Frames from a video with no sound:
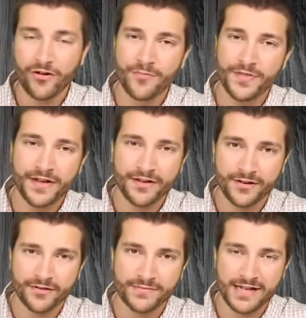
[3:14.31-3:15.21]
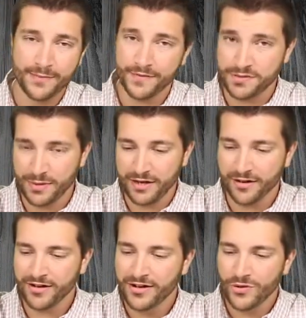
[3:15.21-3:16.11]
home theater type of
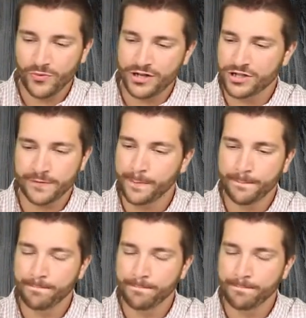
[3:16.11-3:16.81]
speaker, which